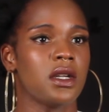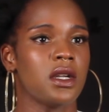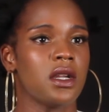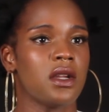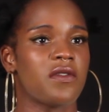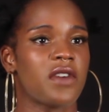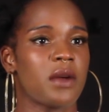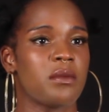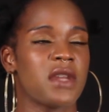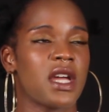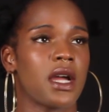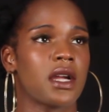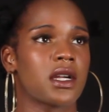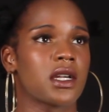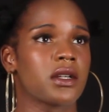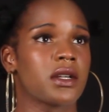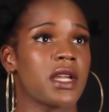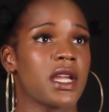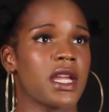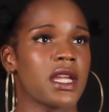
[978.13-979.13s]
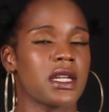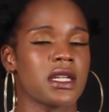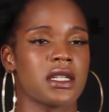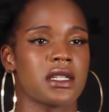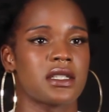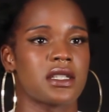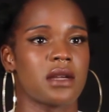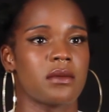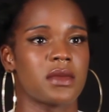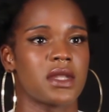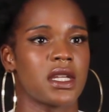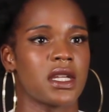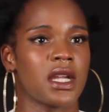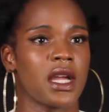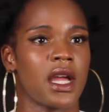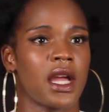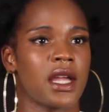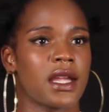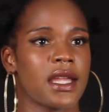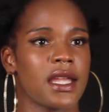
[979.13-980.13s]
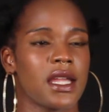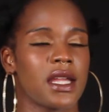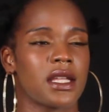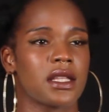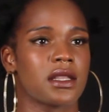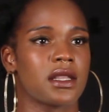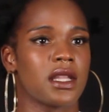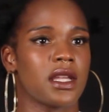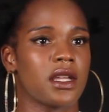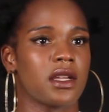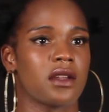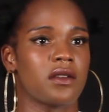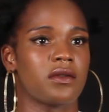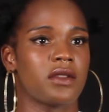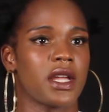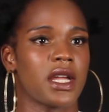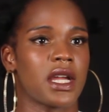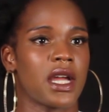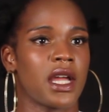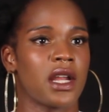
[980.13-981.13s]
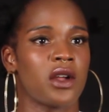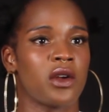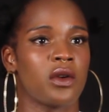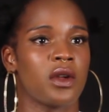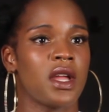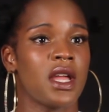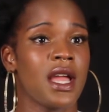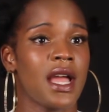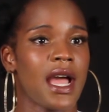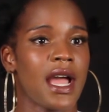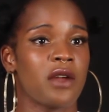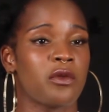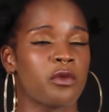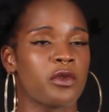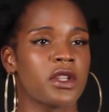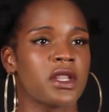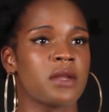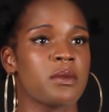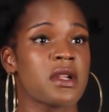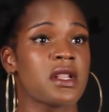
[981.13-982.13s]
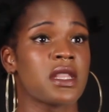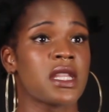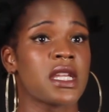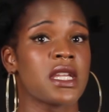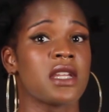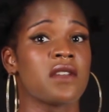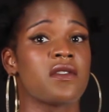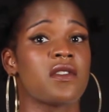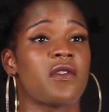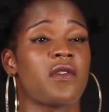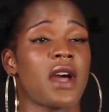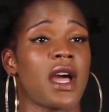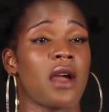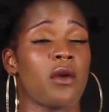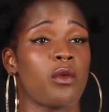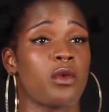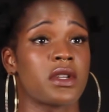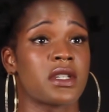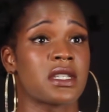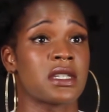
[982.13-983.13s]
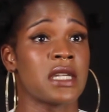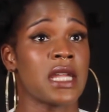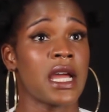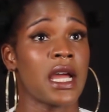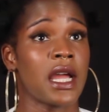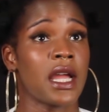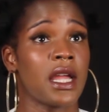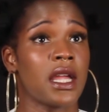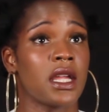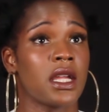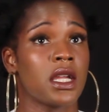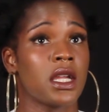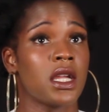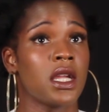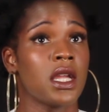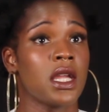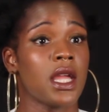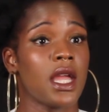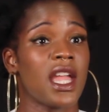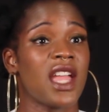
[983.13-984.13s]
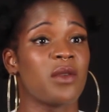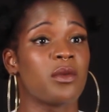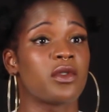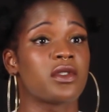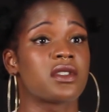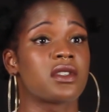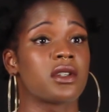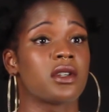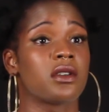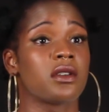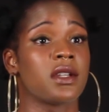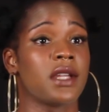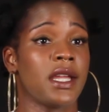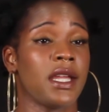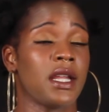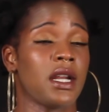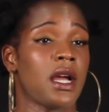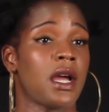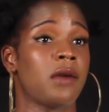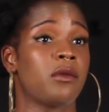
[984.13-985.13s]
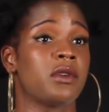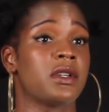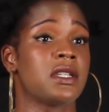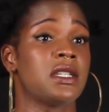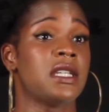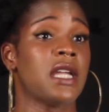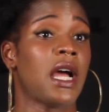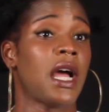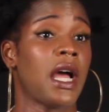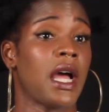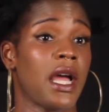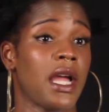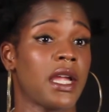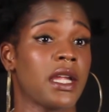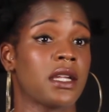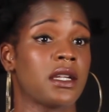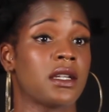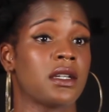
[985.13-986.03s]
If I'm not creating something, I can't live. Like I really believe if I was not able to create, I would die.